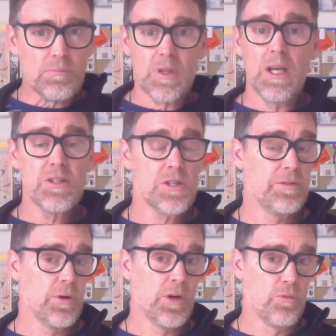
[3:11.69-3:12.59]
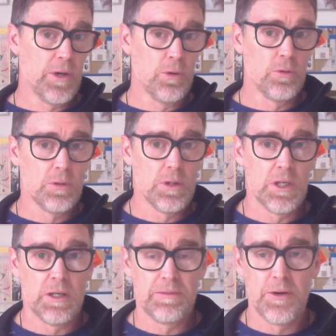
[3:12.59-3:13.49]
it's a very real
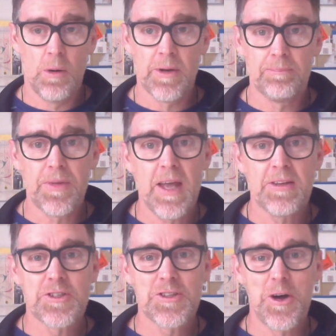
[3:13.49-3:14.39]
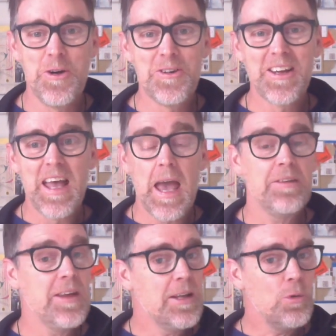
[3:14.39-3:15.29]
phenomenon. And so, and
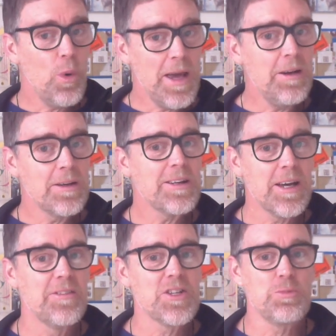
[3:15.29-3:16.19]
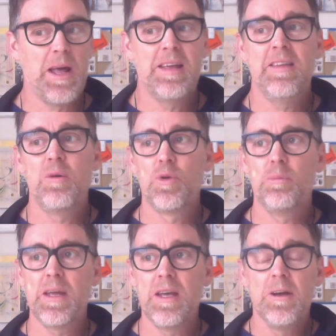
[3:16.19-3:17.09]
in a way to kind of explain that would
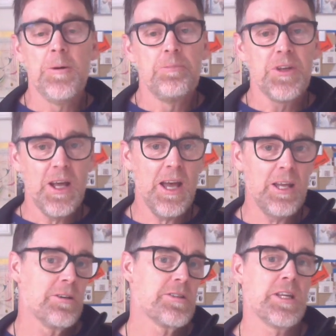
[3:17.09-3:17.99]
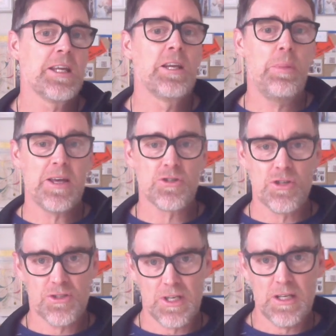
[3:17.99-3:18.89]
be, how you're sitting in a
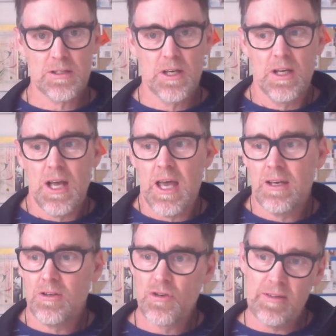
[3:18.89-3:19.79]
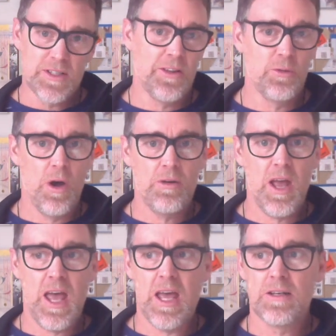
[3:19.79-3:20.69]
passenger seat and you're driving down the road
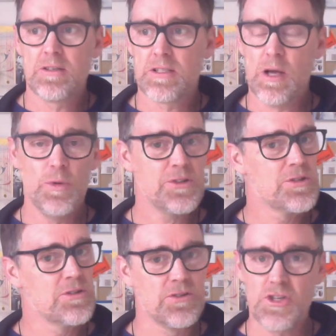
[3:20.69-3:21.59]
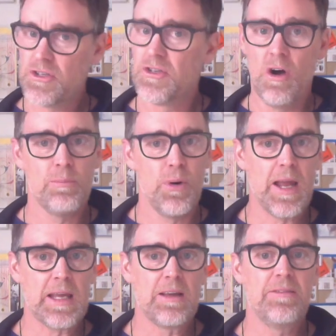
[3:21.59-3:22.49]
and someone's just not
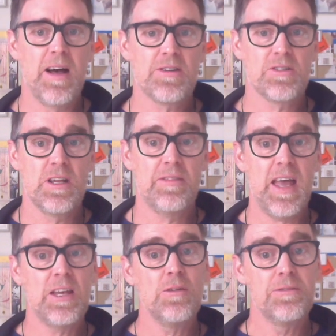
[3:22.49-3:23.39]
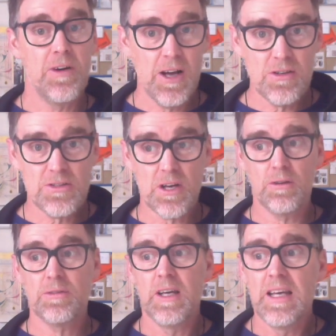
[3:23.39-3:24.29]
braking fast enough, and you find
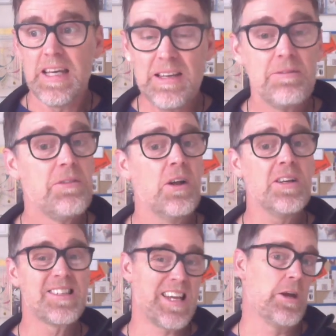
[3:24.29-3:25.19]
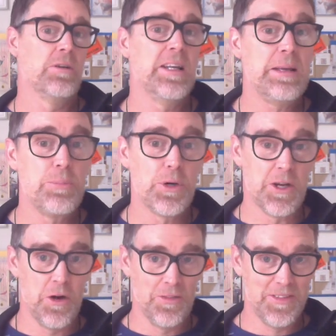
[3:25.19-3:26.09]
yourself involuntarily putting
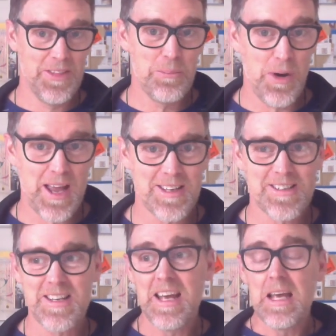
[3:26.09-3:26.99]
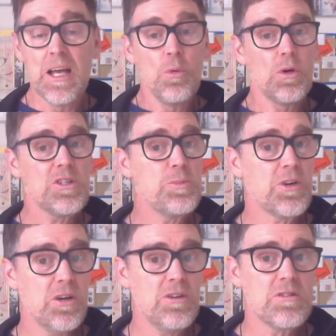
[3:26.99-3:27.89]
on the brakes. Well, it's
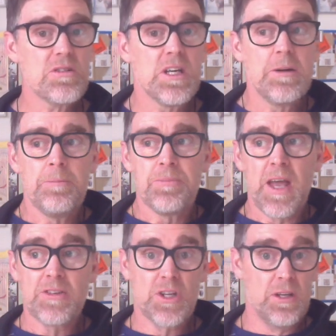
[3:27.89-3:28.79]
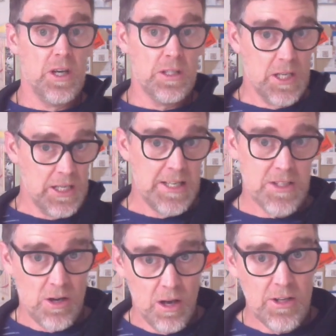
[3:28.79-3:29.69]
because, as in
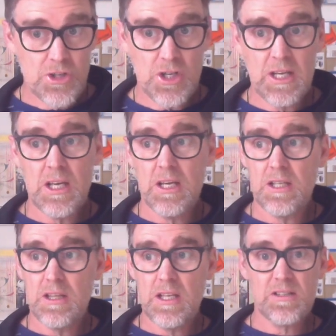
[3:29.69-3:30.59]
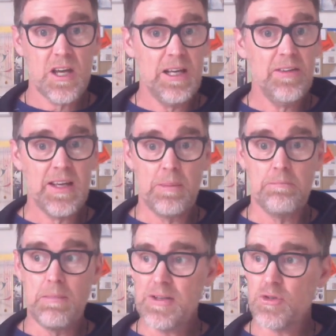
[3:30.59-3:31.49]
kinesiology, there's a kind of like a
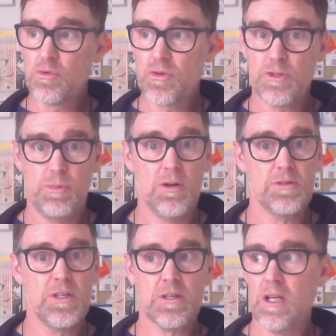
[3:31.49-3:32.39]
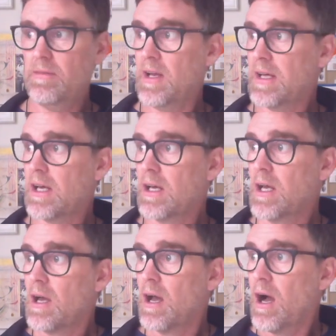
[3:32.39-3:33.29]
muscle response. There's kind of like a
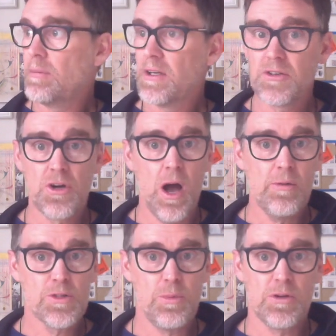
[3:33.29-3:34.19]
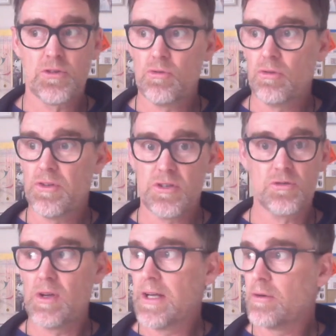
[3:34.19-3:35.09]
"I'm going to die" response, or "this is
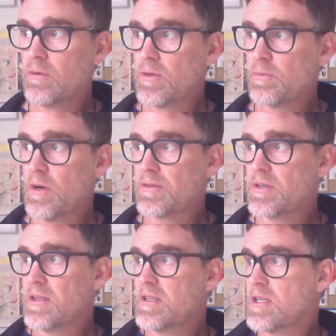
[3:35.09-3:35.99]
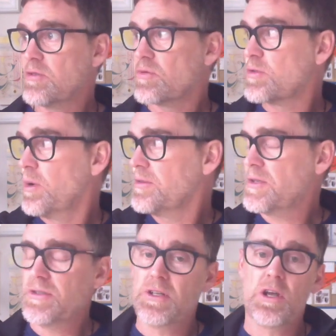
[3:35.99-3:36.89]
really good" response. So there's these
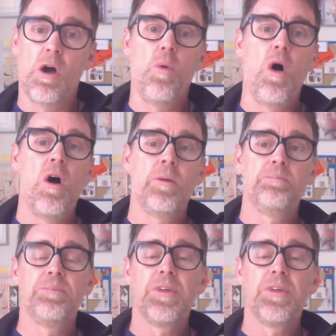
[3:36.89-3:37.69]
responses that go on